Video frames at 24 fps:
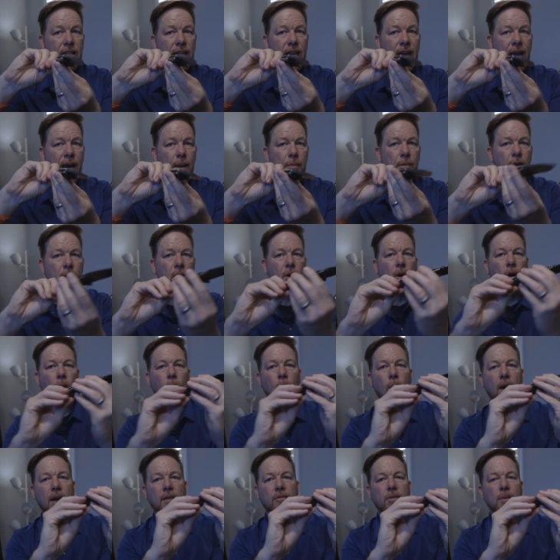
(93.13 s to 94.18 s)
the camera,
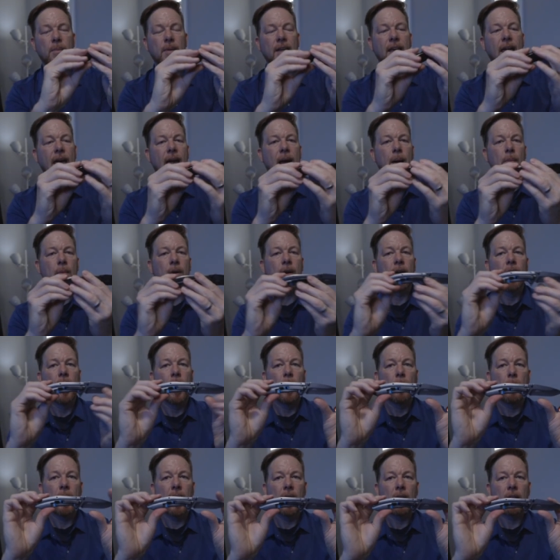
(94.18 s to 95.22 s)
away from the camera,
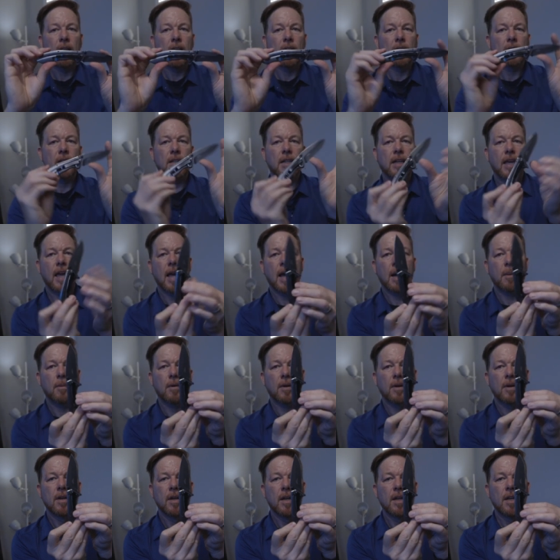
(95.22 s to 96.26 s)
parallel to the
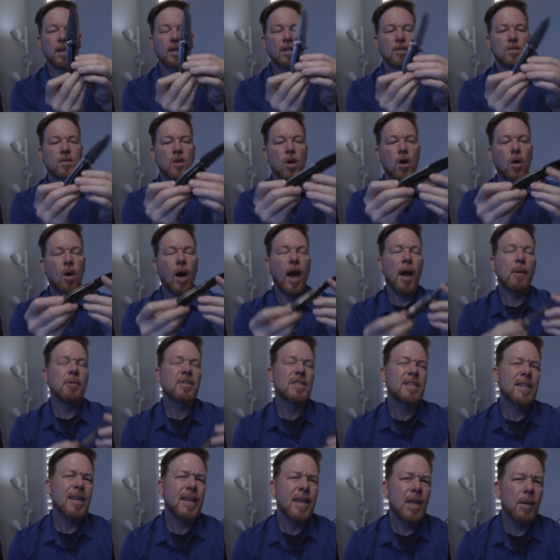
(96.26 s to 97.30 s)
camera. So I
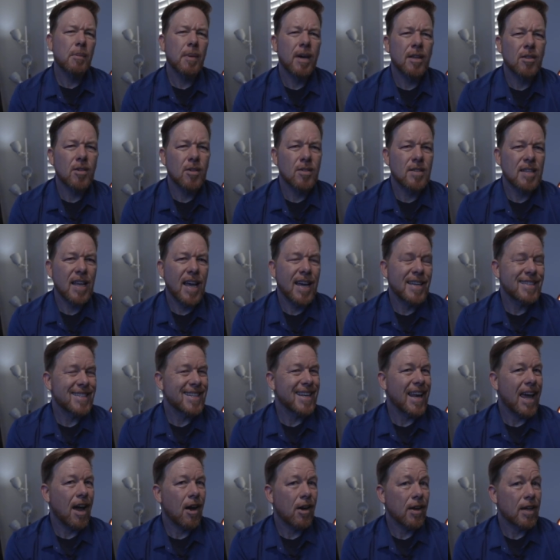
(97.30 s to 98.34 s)
was thinking about those lines
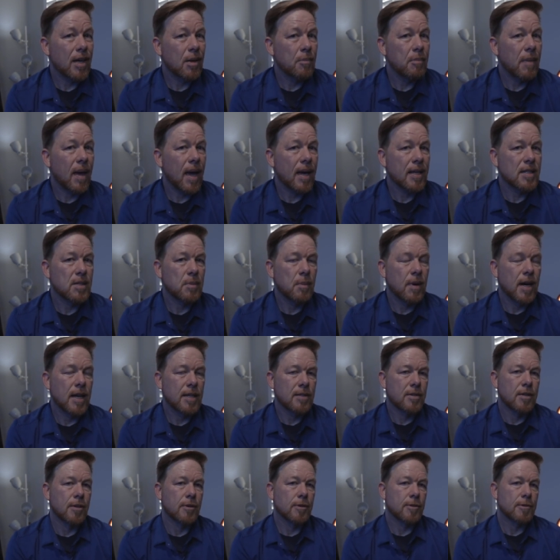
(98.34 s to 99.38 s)
and how I could
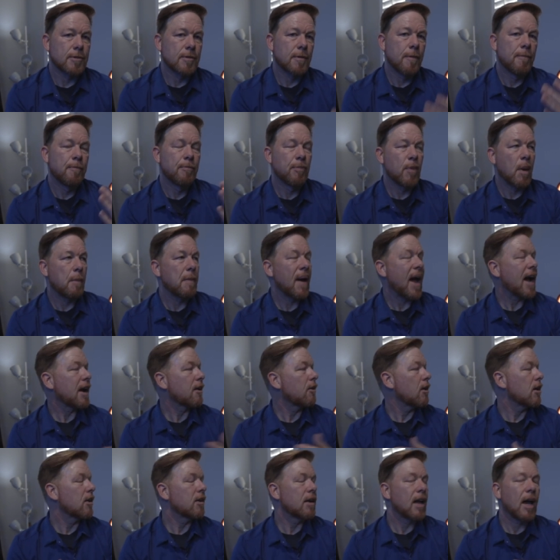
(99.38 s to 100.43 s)
maximize those. The
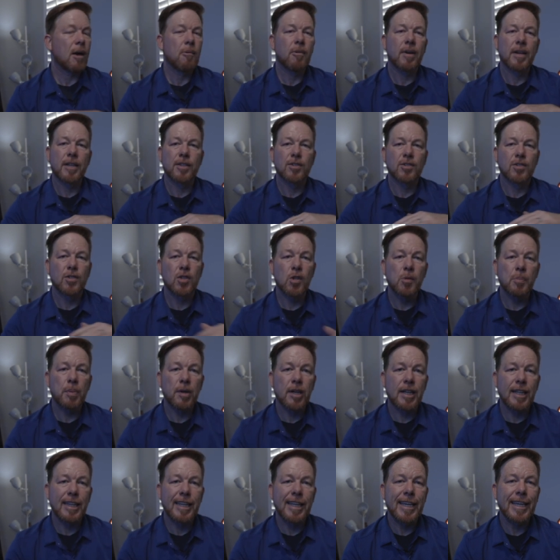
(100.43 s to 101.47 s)
background, I wanted
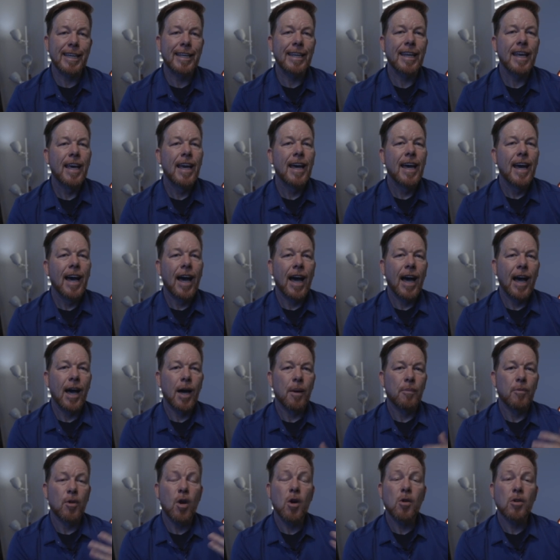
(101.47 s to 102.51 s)
super clean,
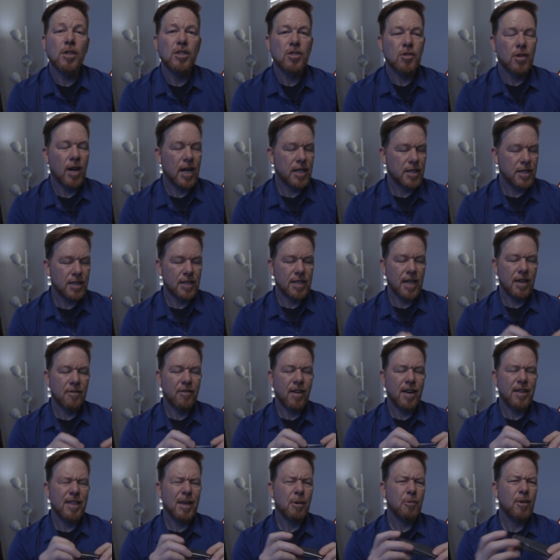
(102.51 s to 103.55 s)
no distractions. I
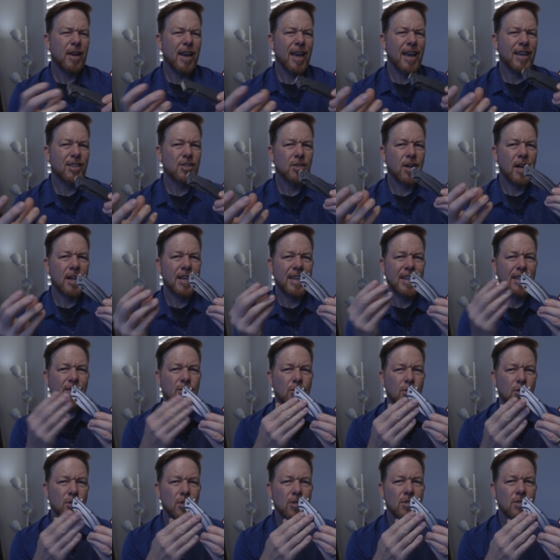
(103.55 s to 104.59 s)
found that when I tried to
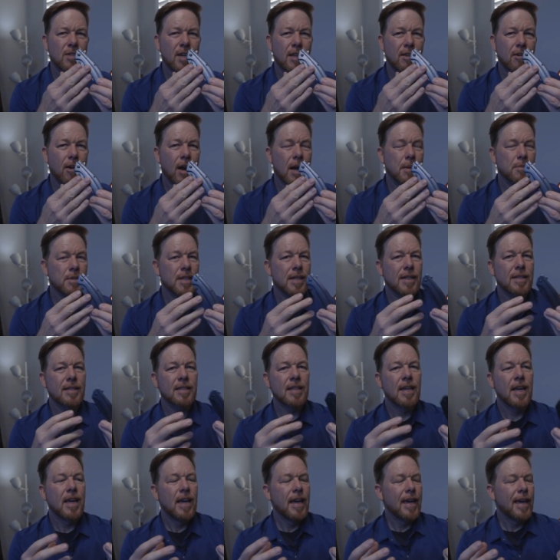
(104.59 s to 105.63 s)
introduce other objects,